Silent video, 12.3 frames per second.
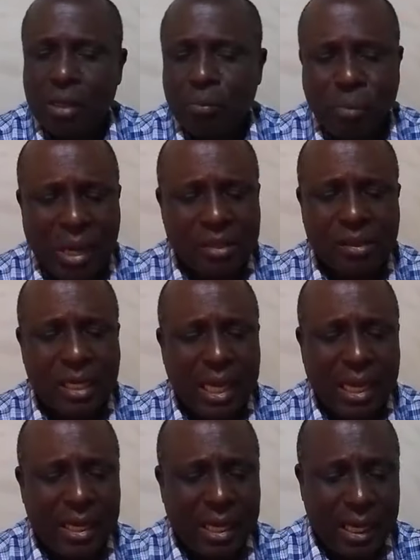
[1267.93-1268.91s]

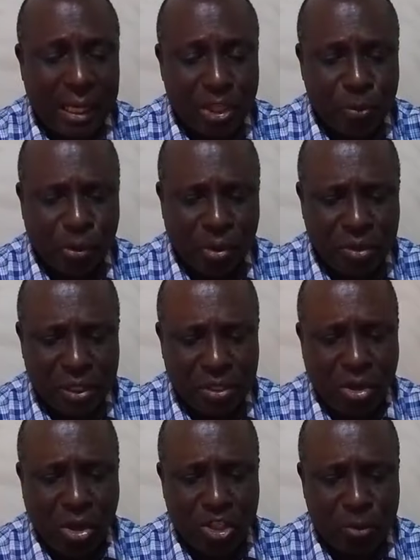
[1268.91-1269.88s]
Backsliding exposes
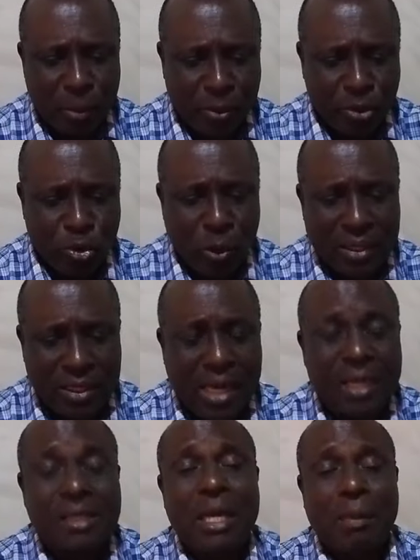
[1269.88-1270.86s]
God's people to
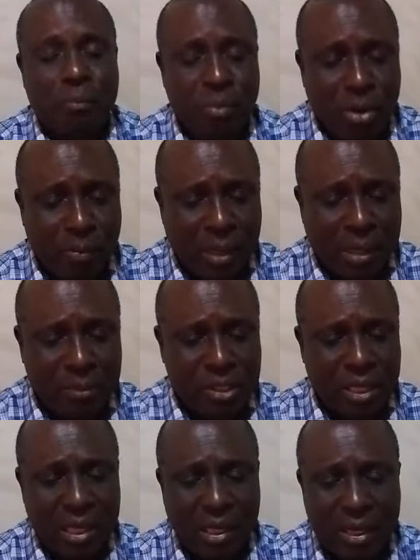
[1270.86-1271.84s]
attacks and
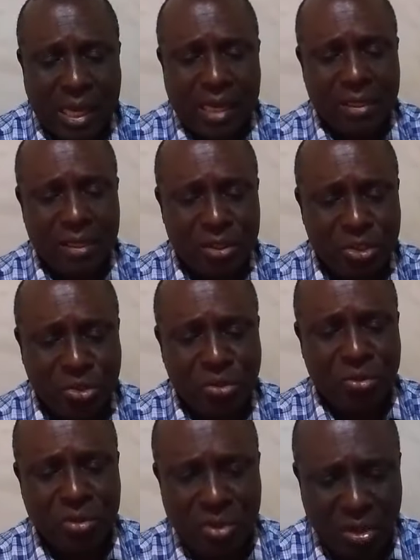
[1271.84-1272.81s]
problems that
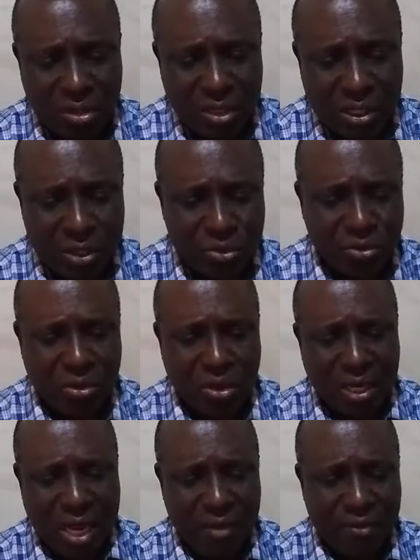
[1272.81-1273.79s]
they should
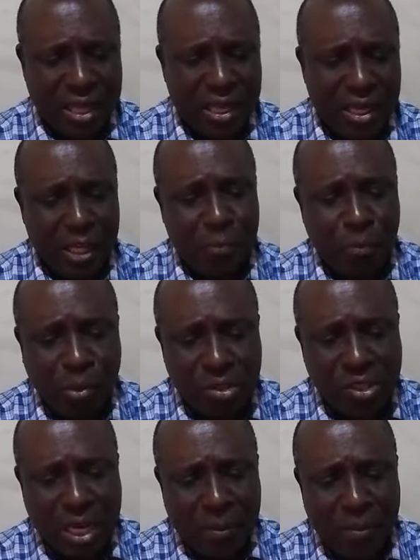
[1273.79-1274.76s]
not have. It
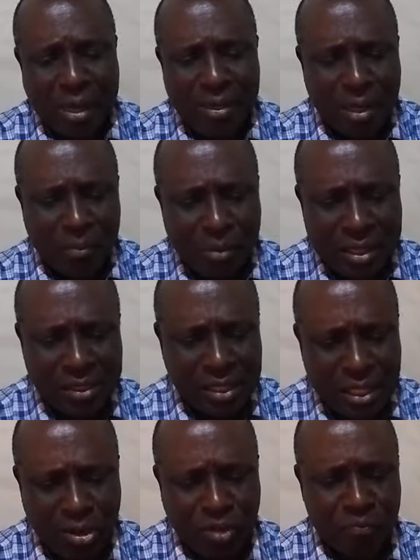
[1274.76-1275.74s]
puts them at the
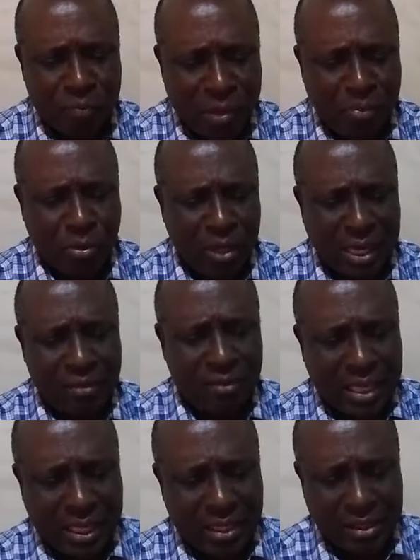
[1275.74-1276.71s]
mercy of people
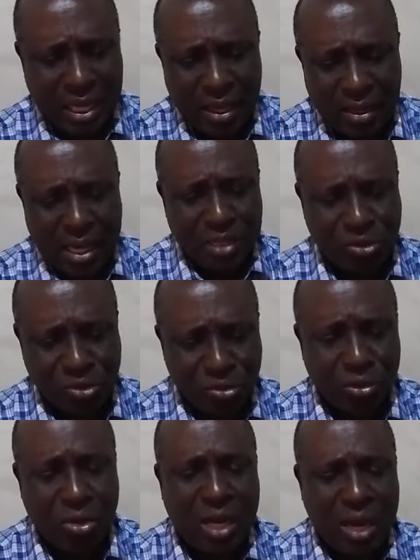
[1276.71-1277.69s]
and things that
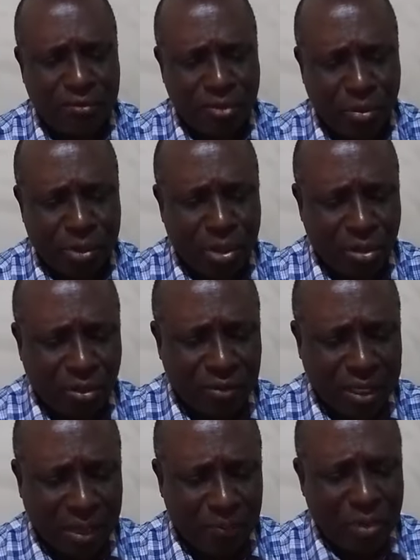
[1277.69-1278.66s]
should not have dominion
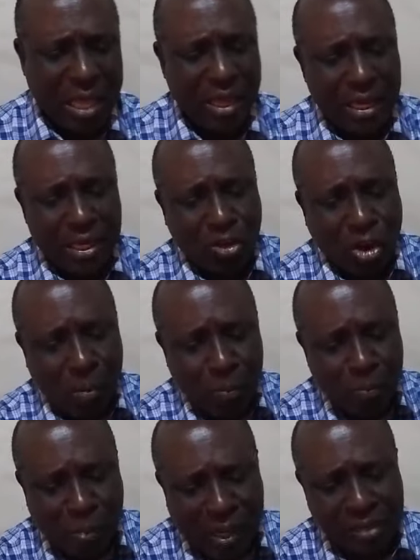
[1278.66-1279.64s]
over them. It
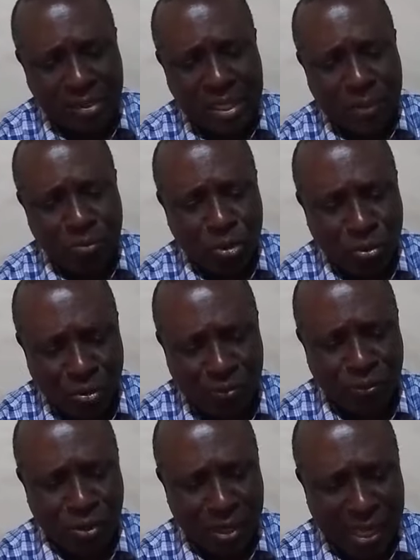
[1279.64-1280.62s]
compels them to look
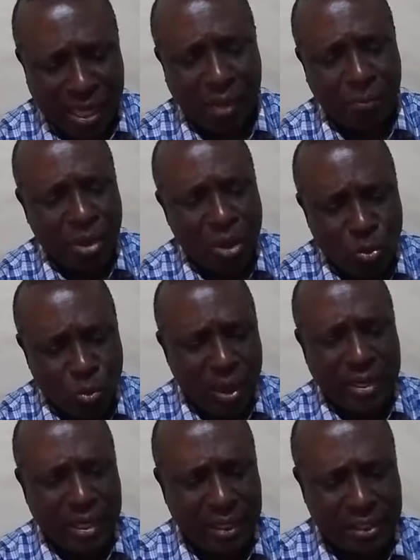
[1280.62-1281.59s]
for help
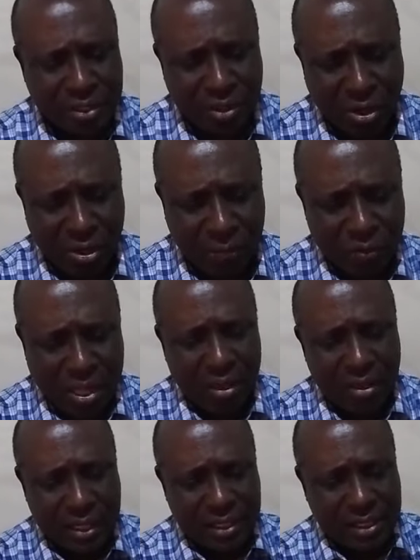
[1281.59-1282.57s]
where there is none.
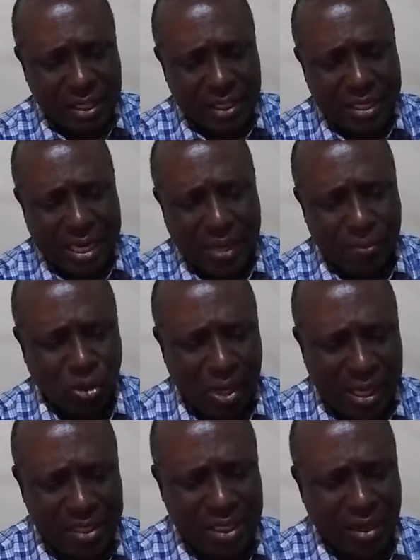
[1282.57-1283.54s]
This is a time to
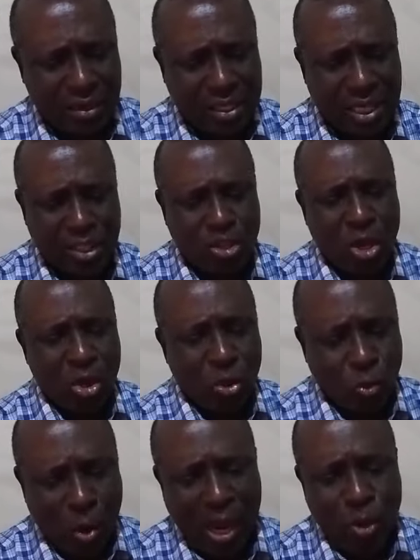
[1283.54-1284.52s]
ask ourselves
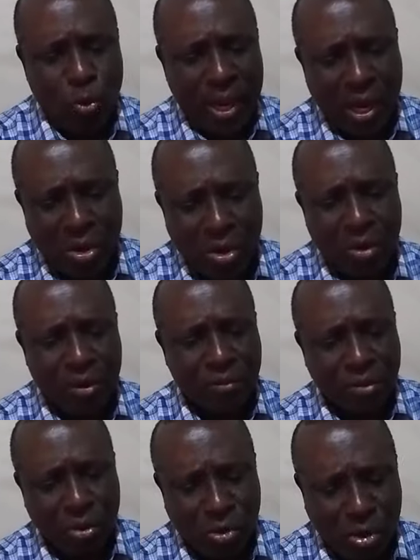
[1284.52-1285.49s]
why we are going
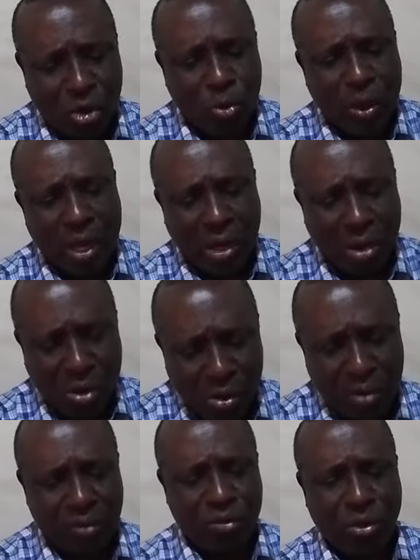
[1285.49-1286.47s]
through all we are
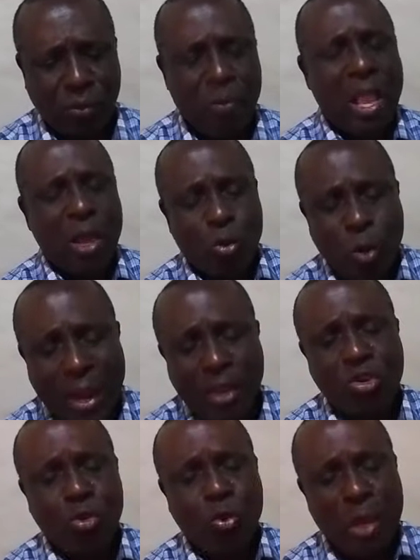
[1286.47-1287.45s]
going through. Why
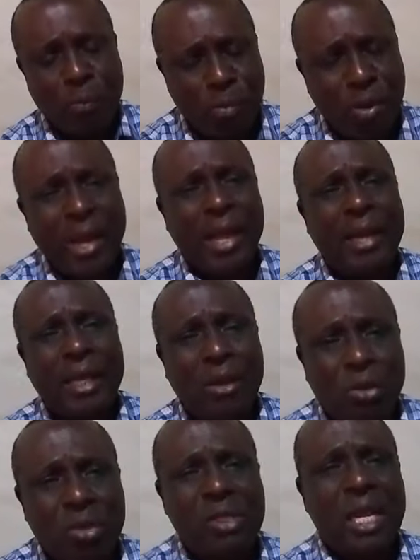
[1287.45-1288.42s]
do we pray and it
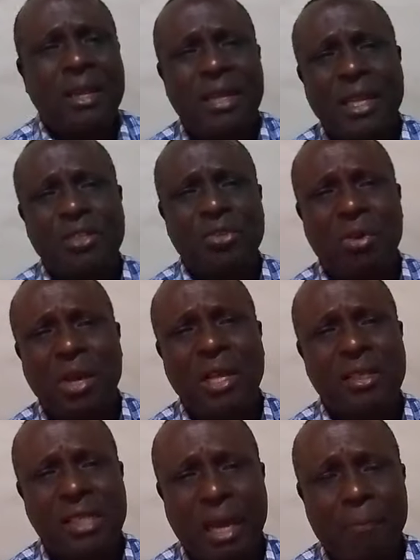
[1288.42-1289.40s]
looks like there is no
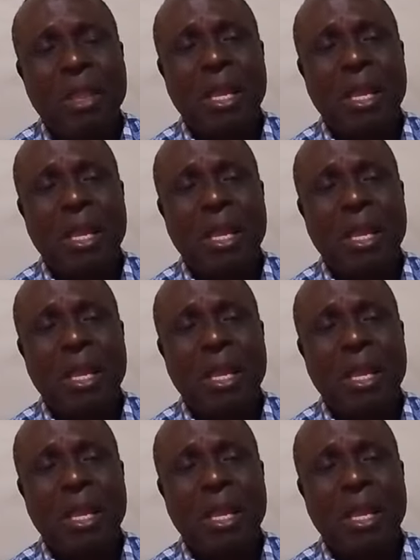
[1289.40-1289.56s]
answer?